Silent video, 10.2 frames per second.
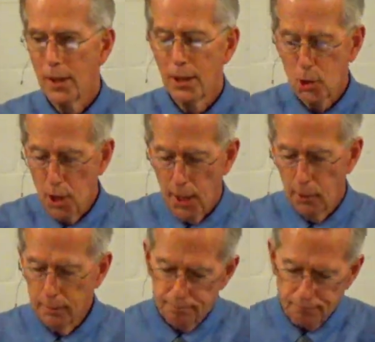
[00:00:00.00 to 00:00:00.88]
uh, his
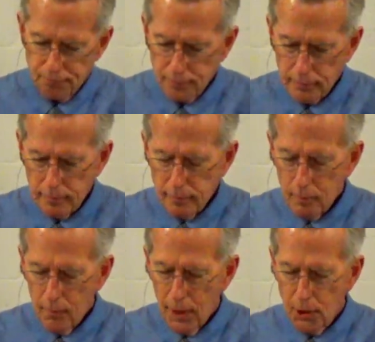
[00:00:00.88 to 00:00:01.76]
neighbor,
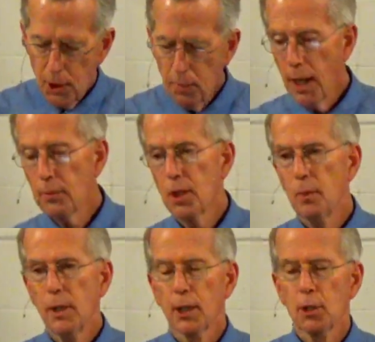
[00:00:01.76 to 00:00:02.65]

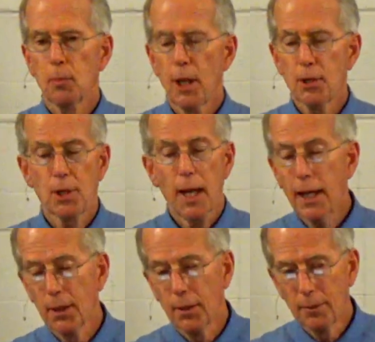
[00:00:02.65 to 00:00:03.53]
sometimes can be expressed
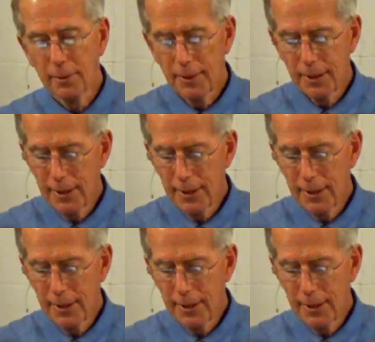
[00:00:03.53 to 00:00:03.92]
in anger